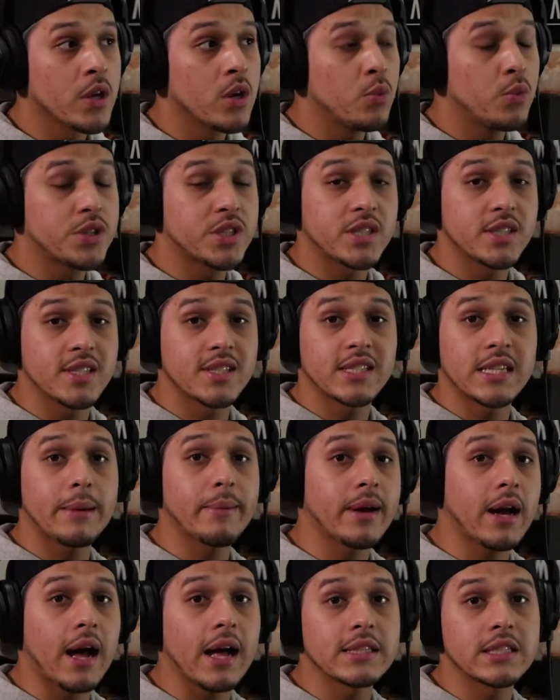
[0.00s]
which is the
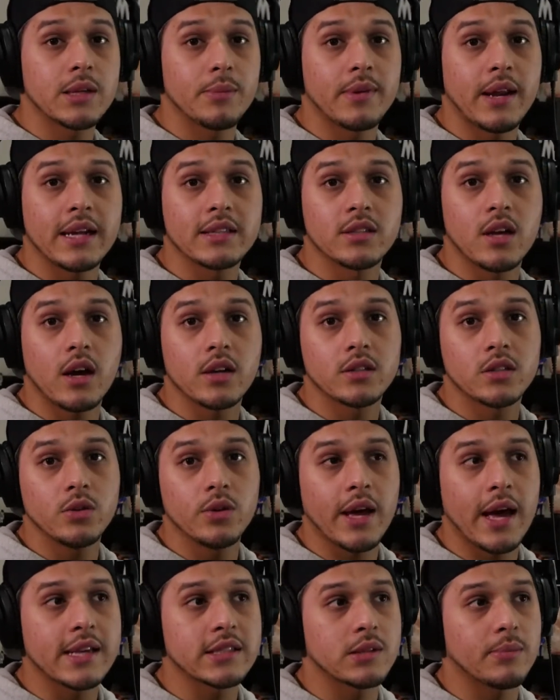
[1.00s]
same concept that I talked to you
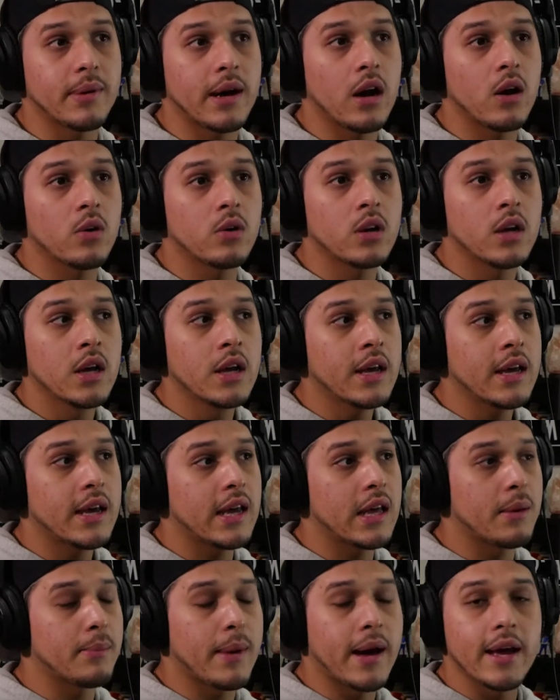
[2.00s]
guys about
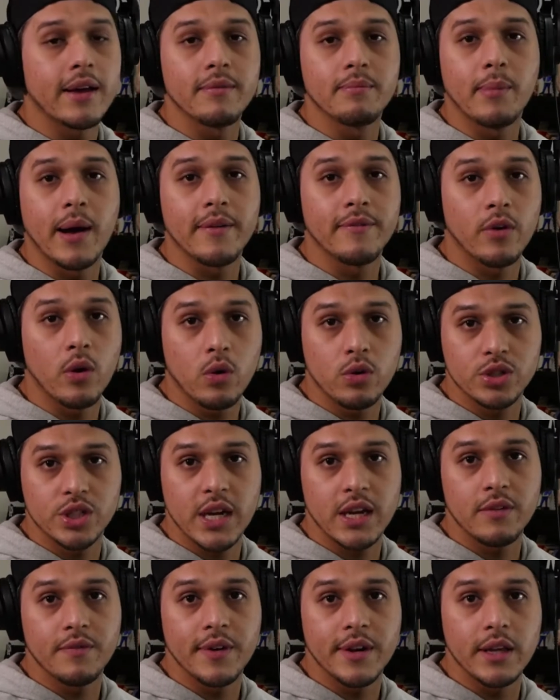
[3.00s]
in my vocal
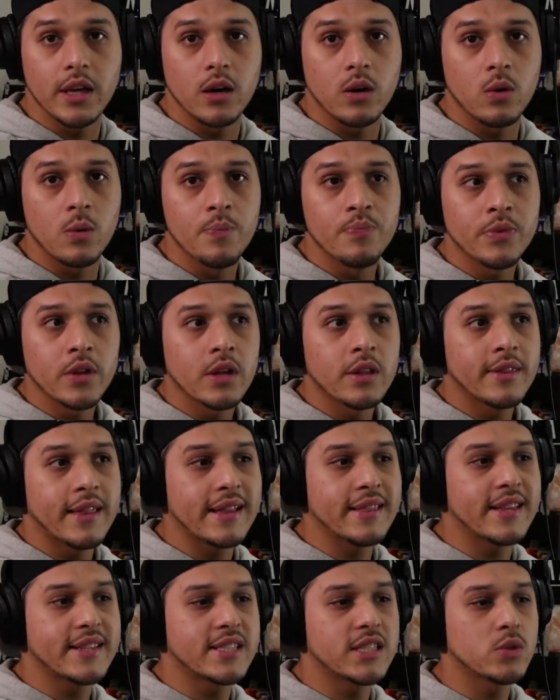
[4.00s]
chain video.
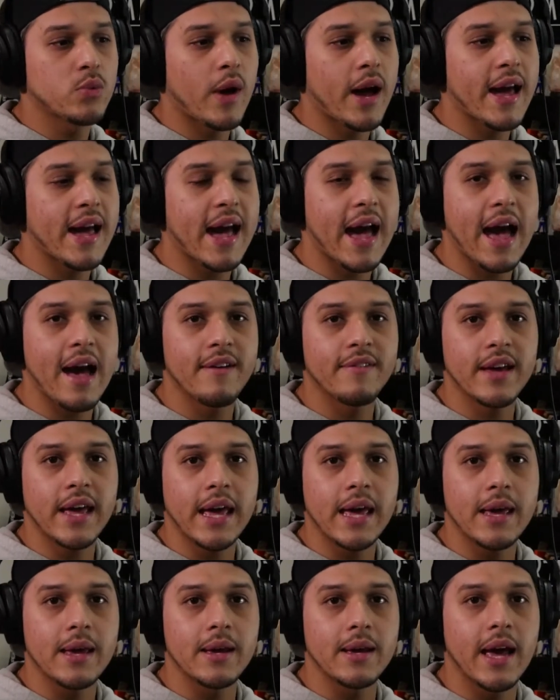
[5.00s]
That this is why I have
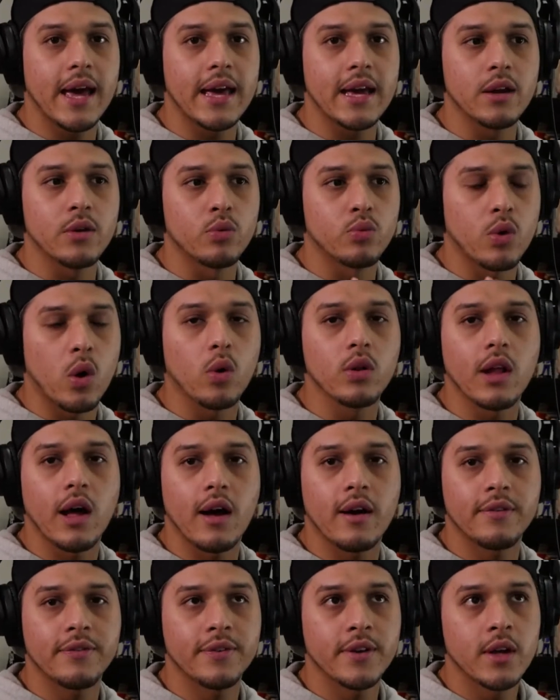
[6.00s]
a roll
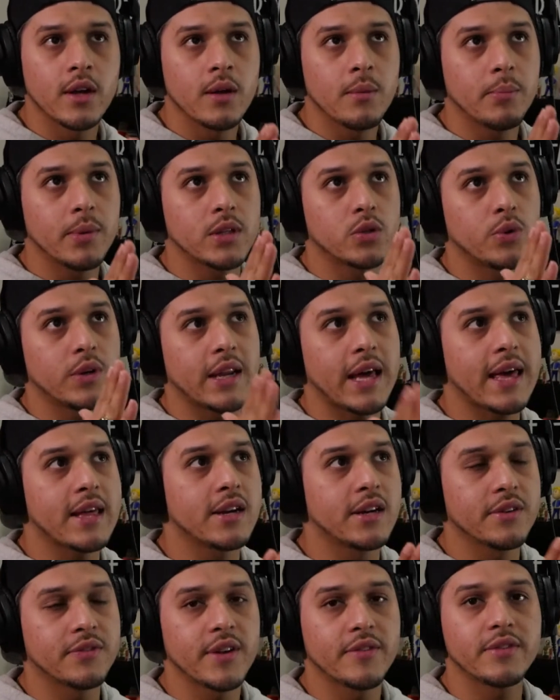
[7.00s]
off between
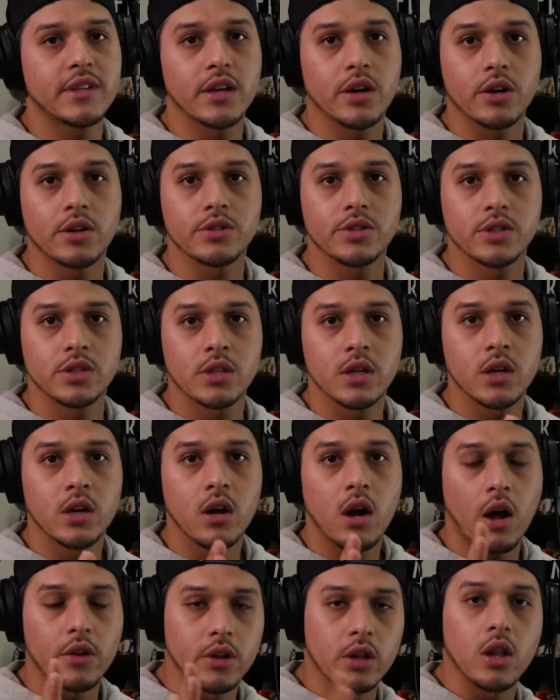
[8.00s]
80 to 50 hertz
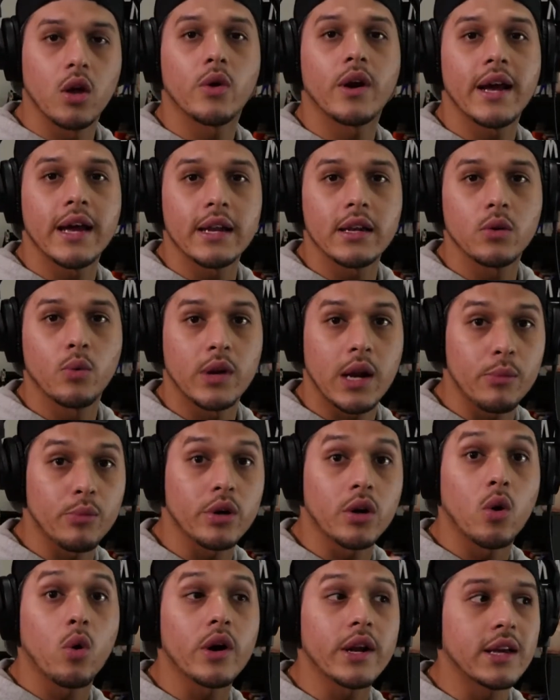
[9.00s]
on the lower end when I'm
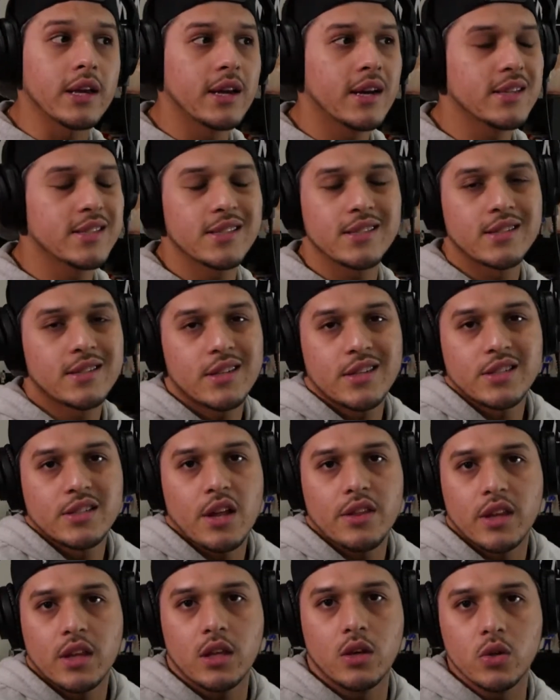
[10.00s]
recording, because there's
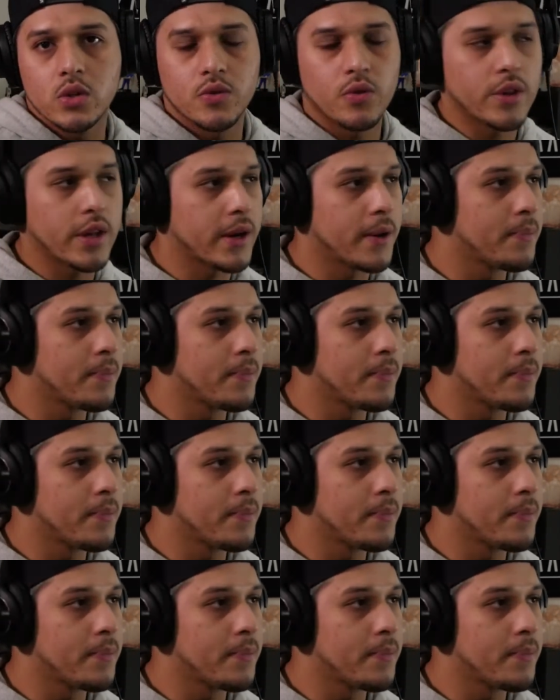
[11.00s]
nothing useful there.